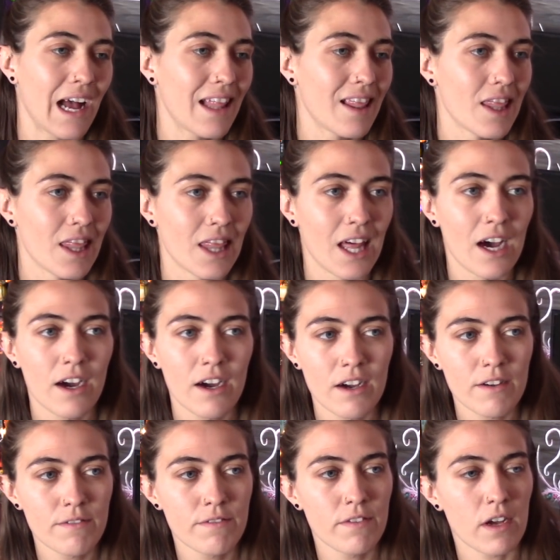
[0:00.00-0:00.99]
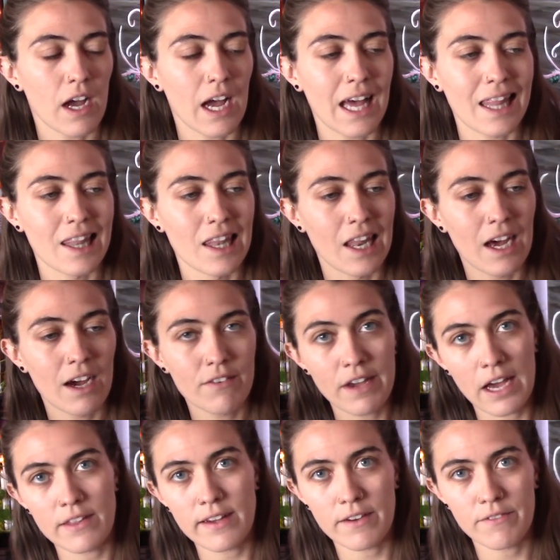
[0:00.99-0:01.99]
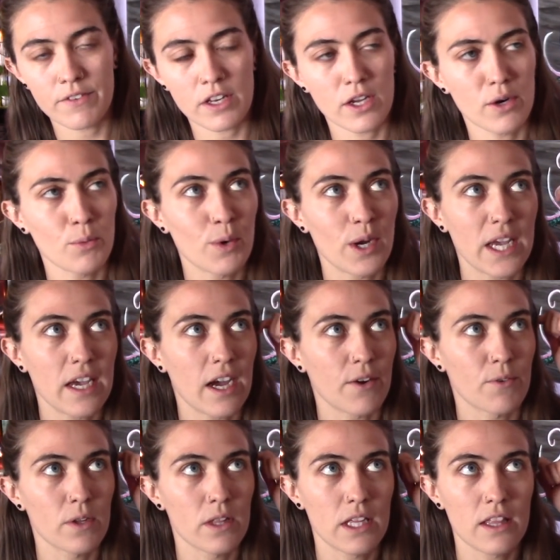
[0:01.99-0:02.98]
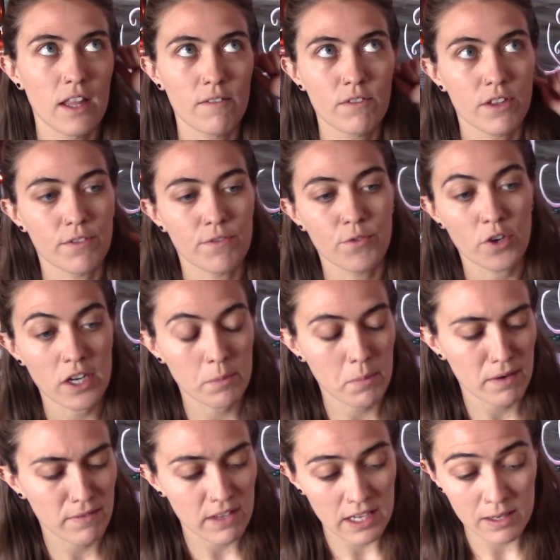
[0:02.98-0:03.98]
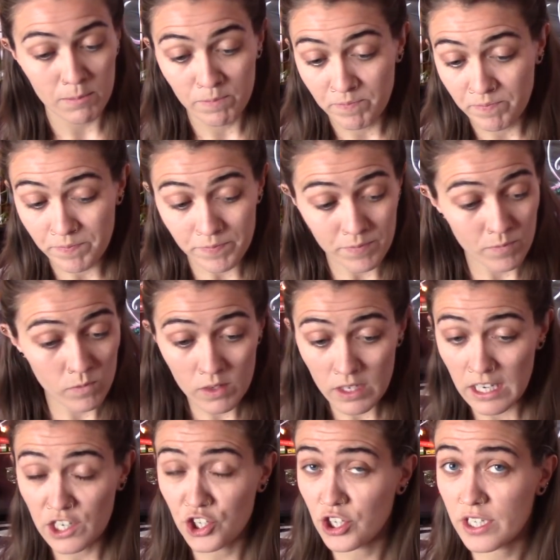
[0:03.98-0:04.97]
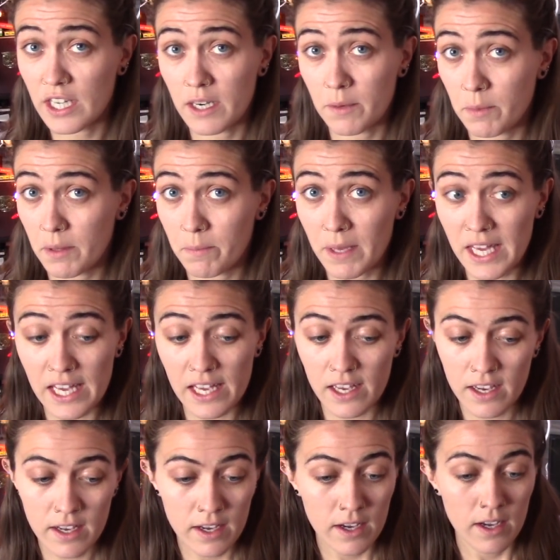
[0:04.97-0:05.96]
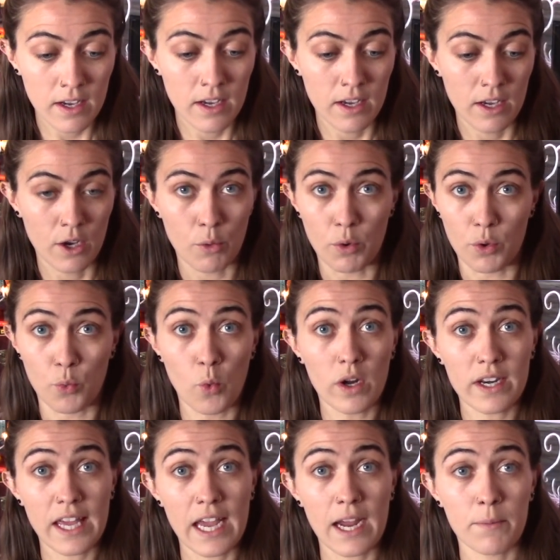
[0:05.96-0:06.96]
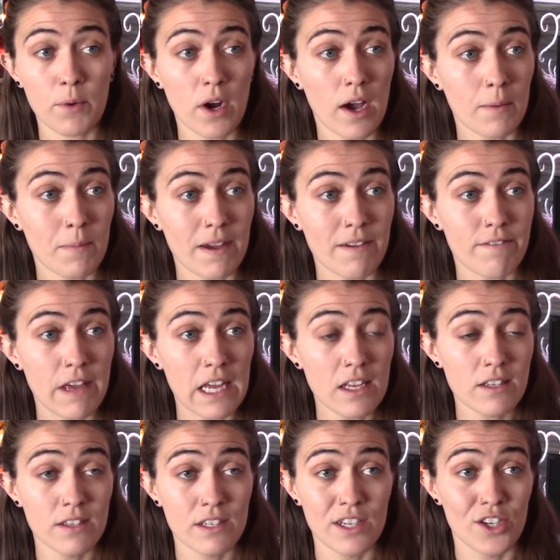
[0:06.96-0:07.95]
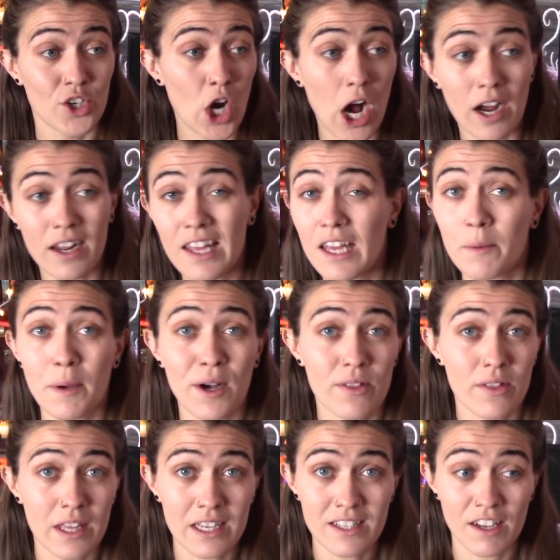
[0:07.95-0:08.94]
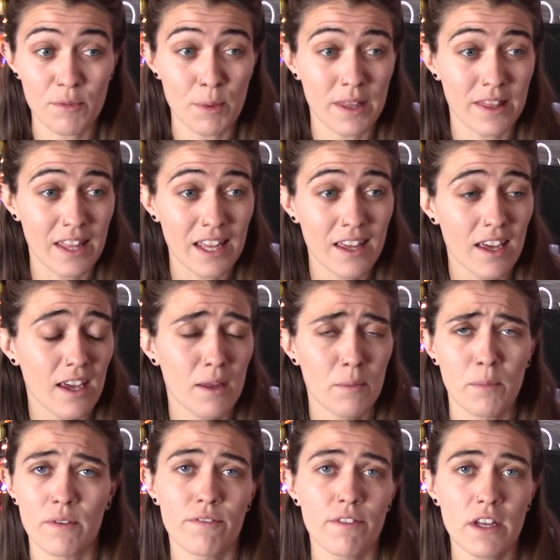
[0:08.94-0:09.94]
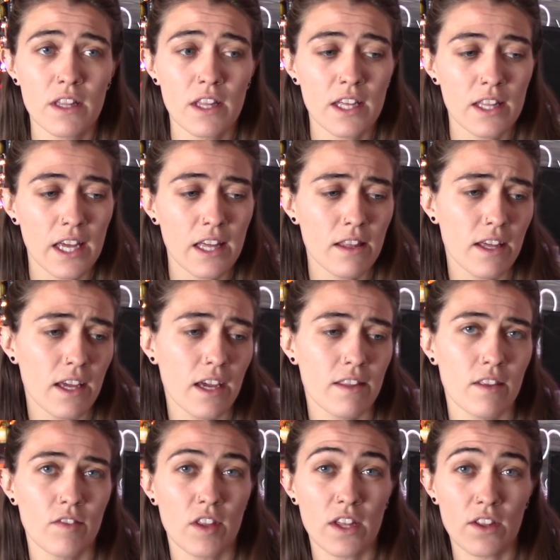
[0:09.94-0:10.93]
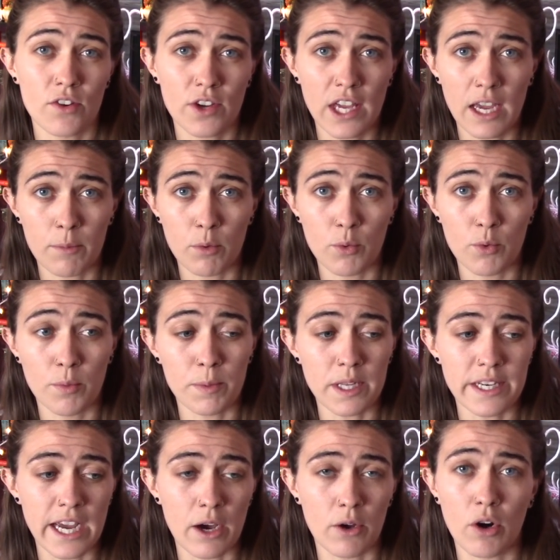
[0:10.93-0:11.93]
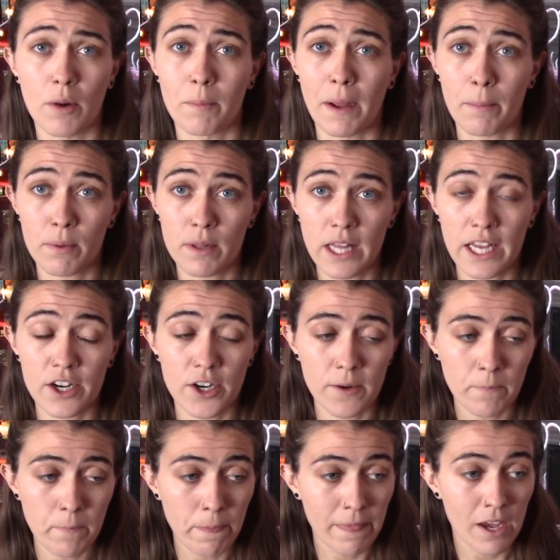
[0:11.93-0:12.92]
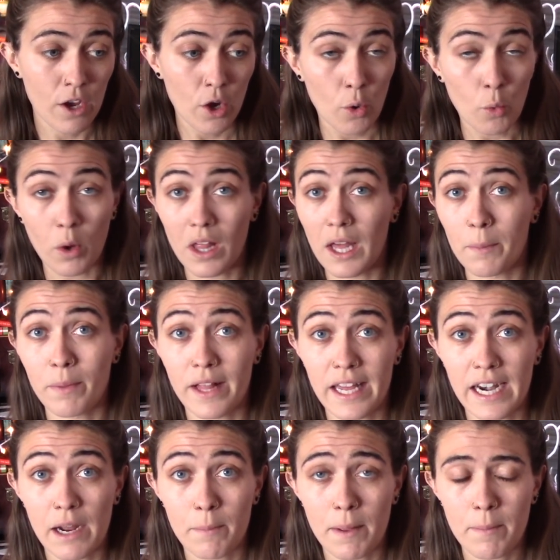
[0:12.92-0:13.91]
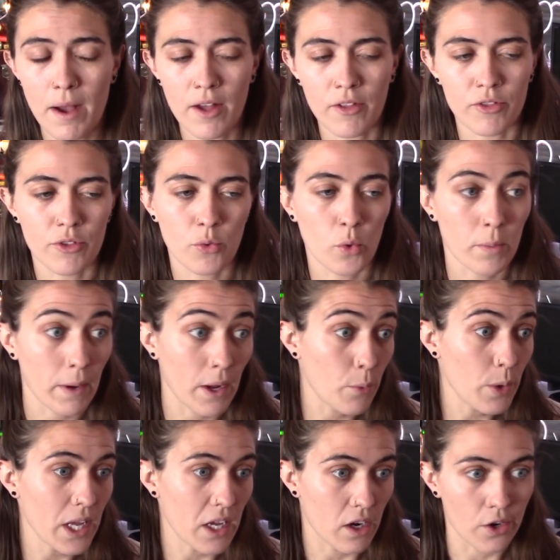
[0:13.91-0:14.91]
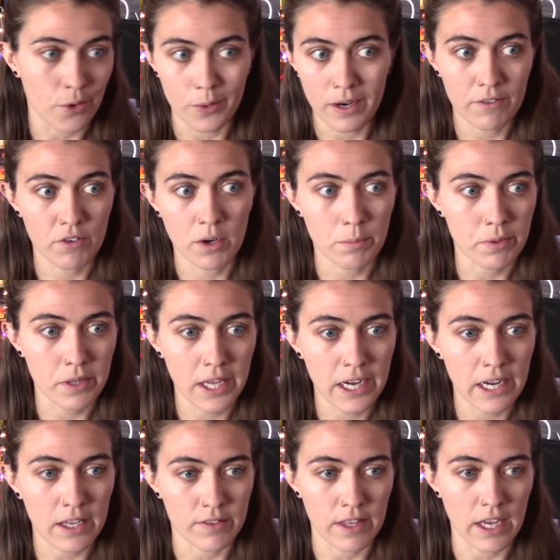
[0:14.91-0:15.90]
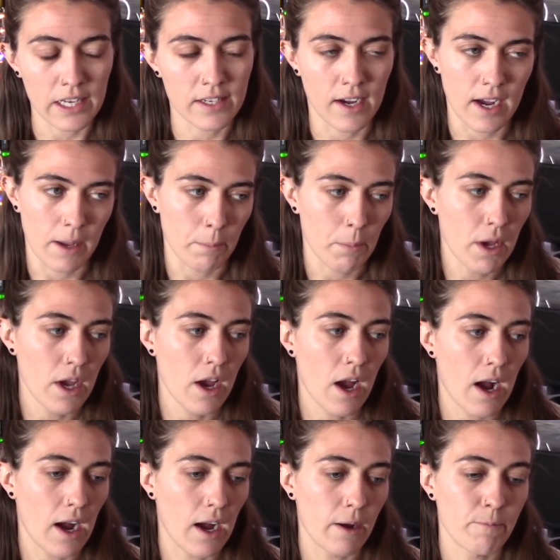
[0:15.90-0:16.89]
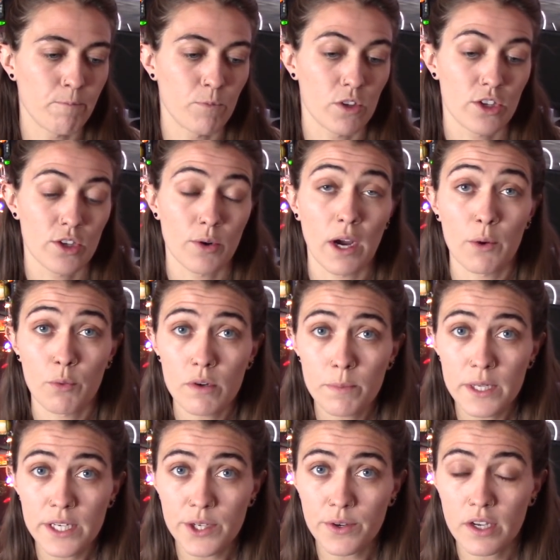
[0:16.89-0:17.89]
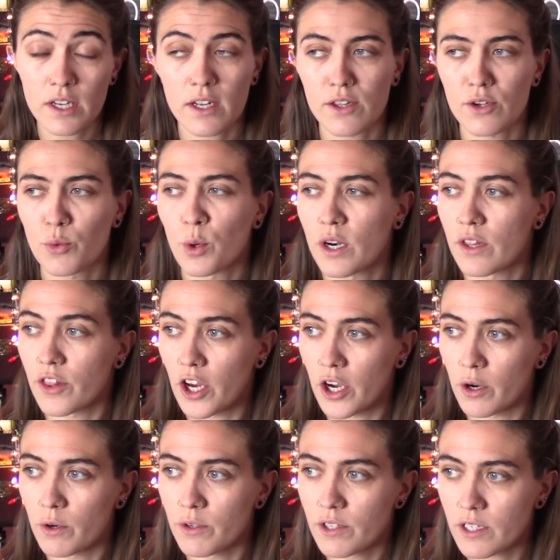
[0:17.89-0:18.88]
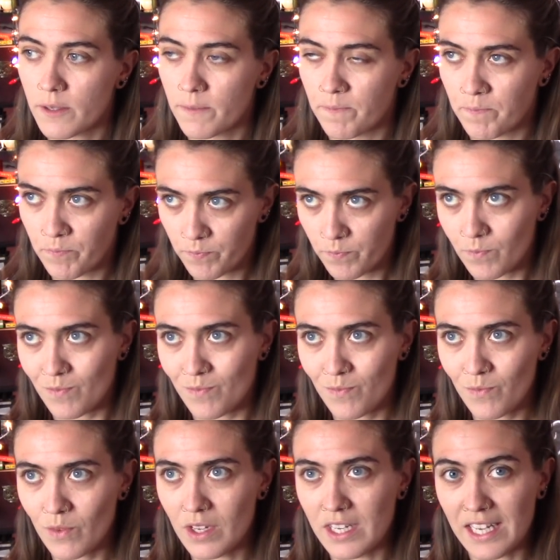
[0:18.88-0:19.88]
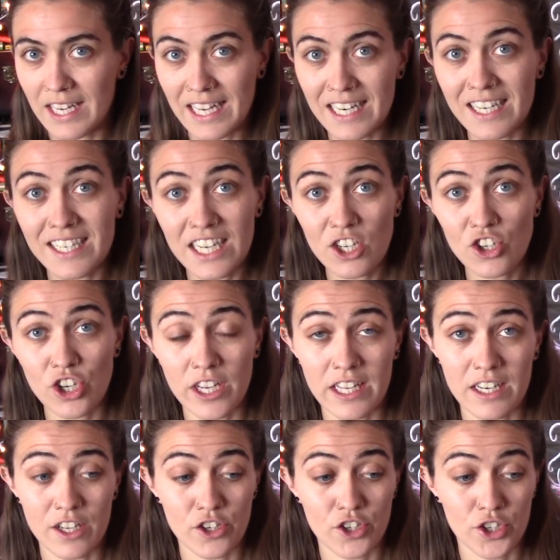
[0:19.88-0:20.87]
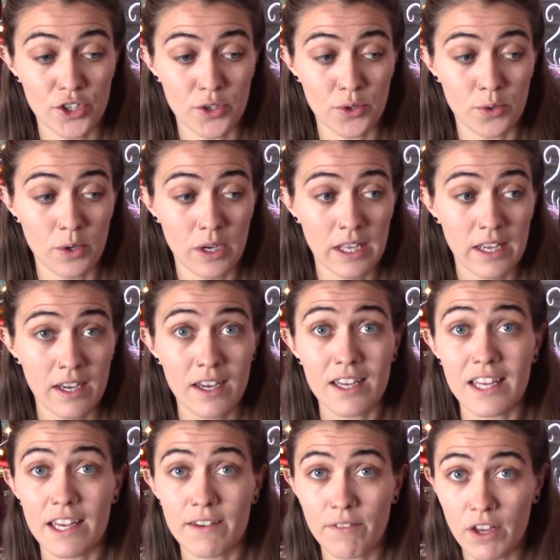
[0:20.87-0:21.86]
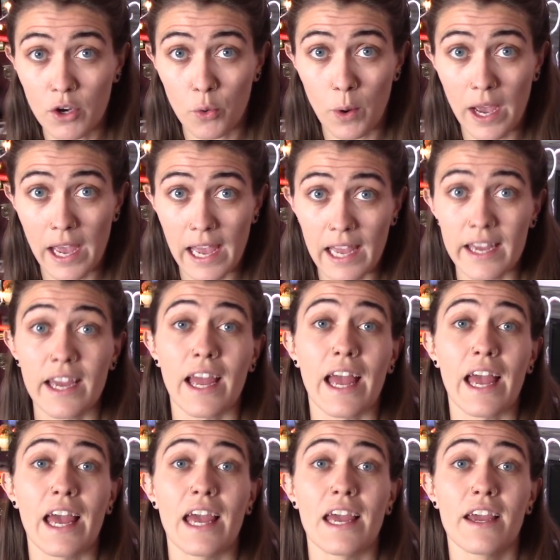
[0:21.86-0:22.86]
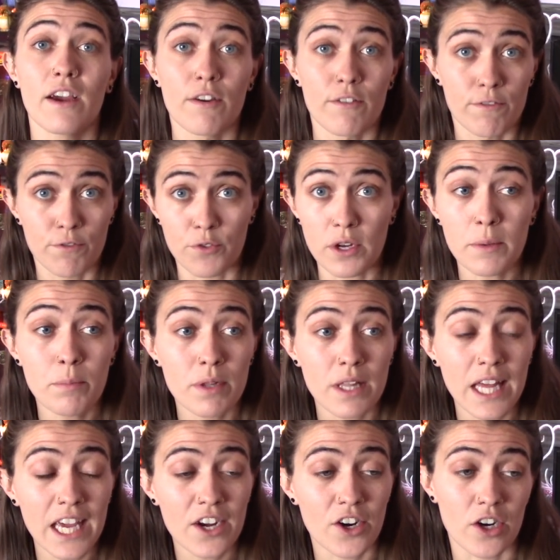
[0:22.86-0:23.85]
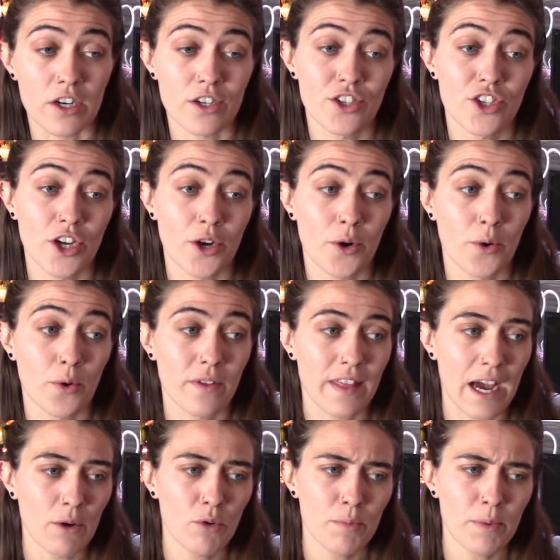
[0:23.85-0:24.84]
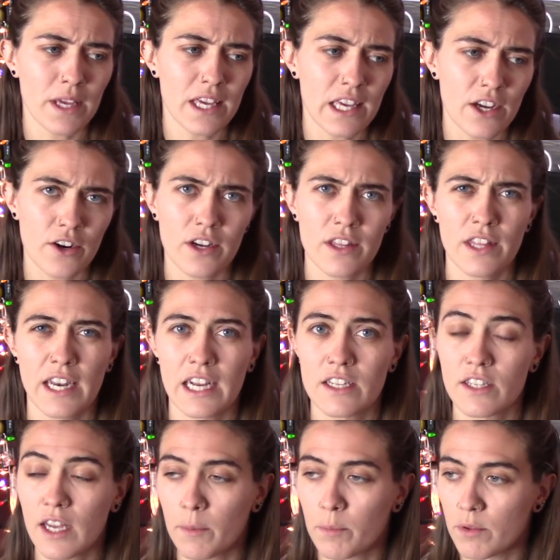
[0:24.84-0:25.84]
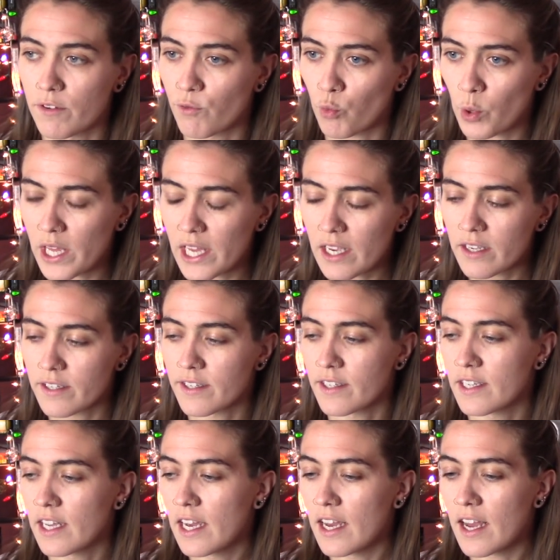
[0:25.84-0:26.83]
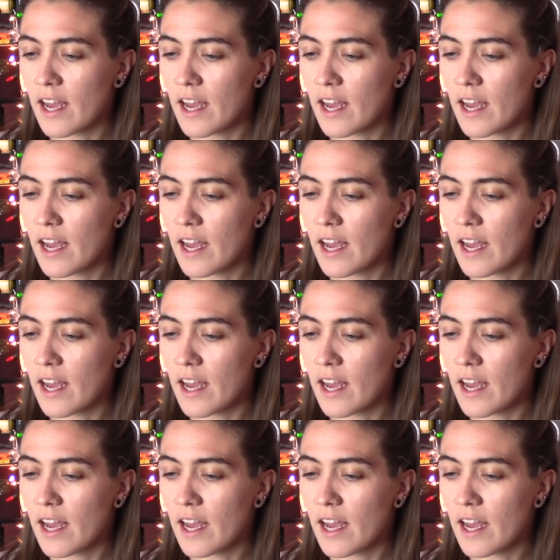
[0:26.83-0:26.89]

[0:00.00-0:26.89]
I love how that video went. I really loved the freedom of it. It's just gonna be me with one camera on my face, talking about things I've been thinking and been feeling lately, and then the other camera will be down on my planner while I plan out my month or my week or whatever I'm planning at that time. So I will be doing another one of those in addition to giving away a free planner. So that will be here in the next couple of weeks.